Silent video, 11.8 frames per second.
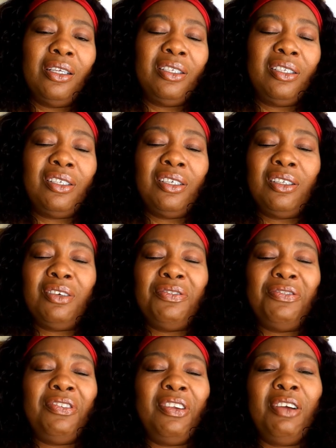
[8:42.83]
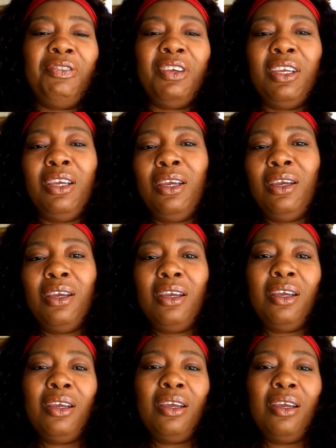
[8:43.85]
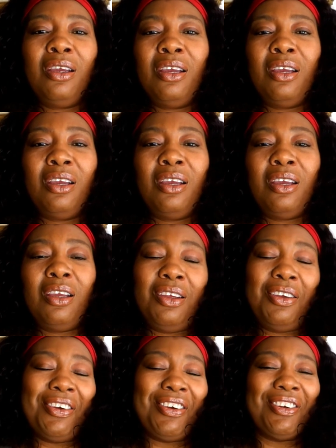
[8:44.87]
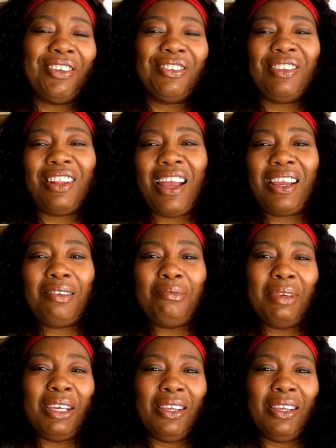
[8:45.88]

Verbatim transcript: to the fluffy girls like me,